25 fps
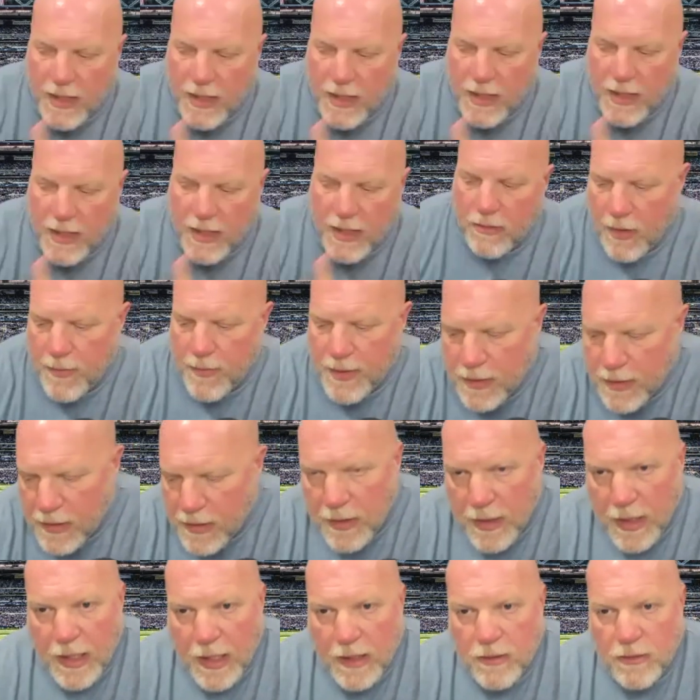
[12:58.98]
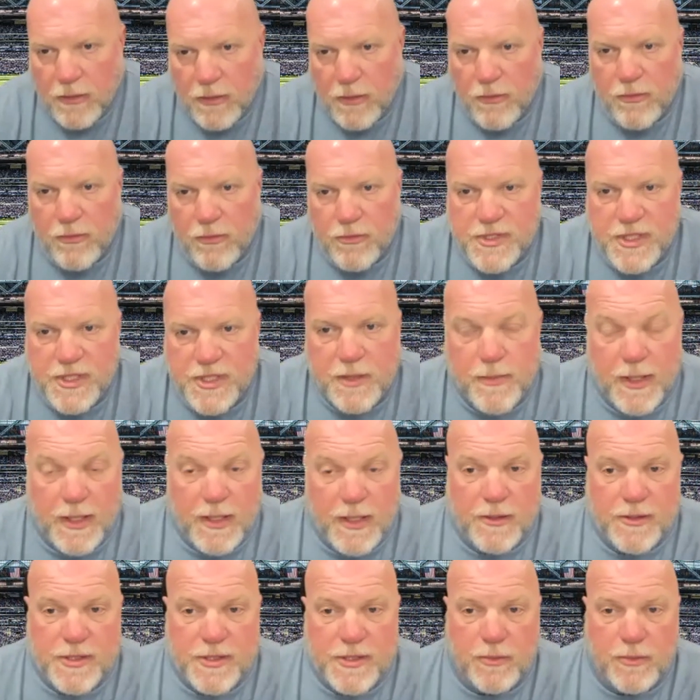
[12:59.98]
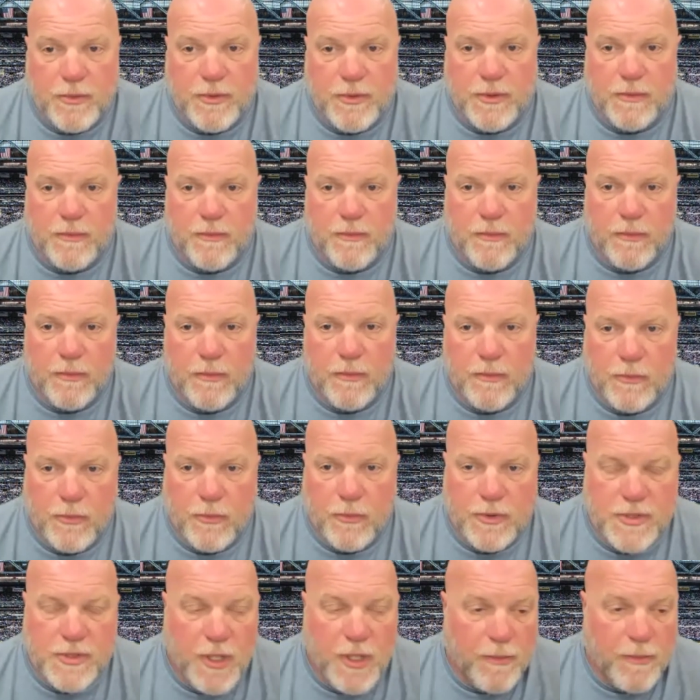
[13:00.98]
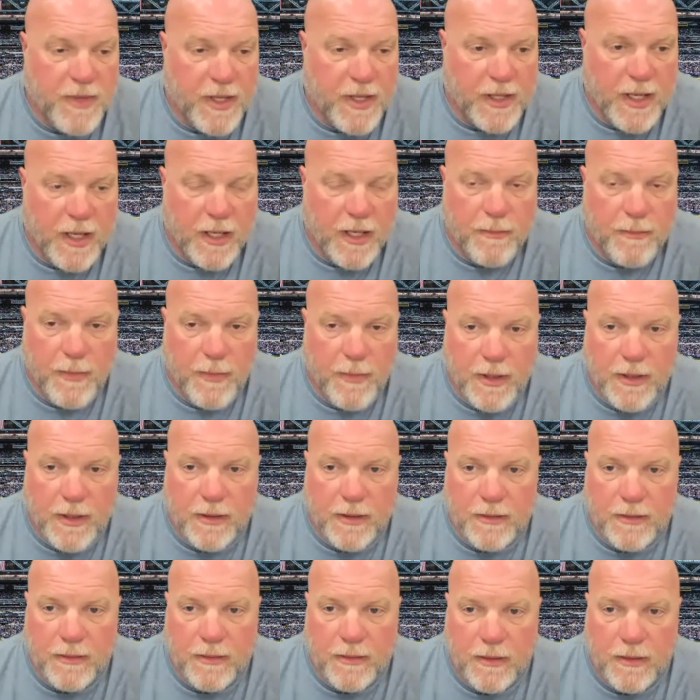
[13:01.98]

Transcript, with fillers: I mean, I don't know. There's anybody else that would would dump that kind of money.